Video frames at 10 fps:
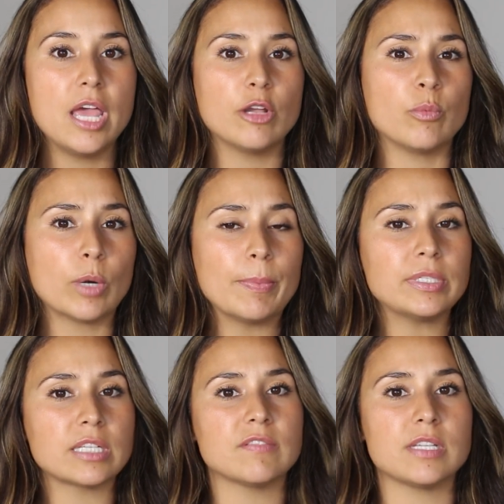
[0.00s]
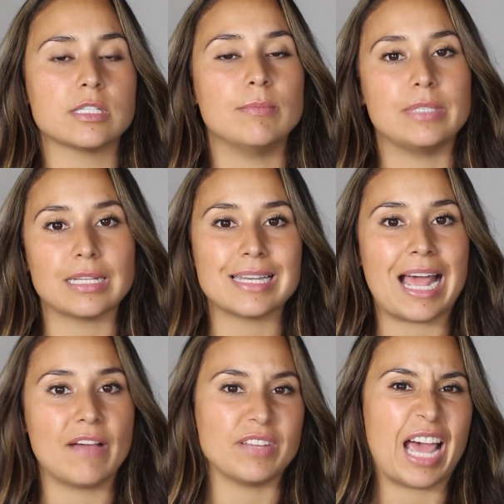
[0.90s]
The reproductive system doesn't
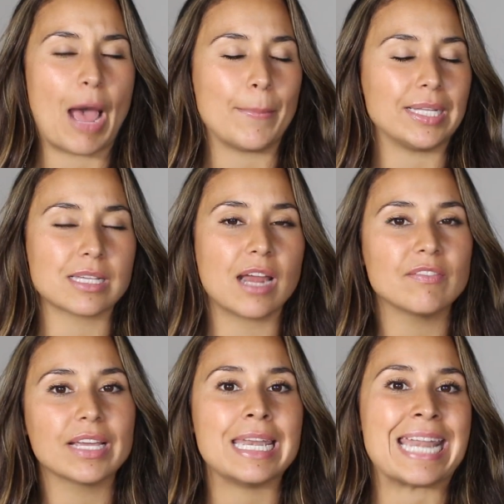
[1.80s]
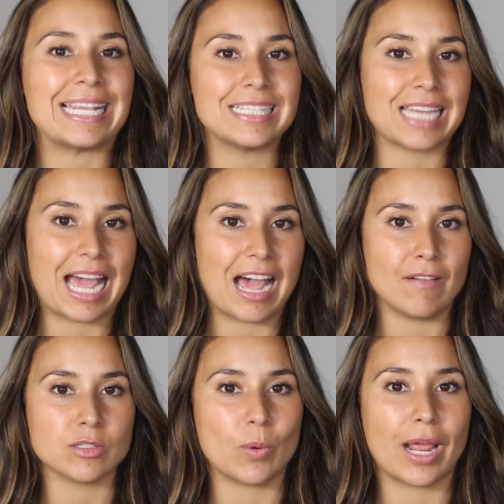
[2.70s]
have to happen. It's kind of like a nice to
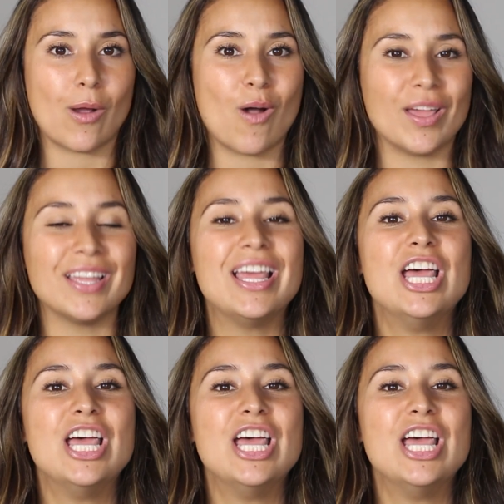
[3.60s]
have is what I call it.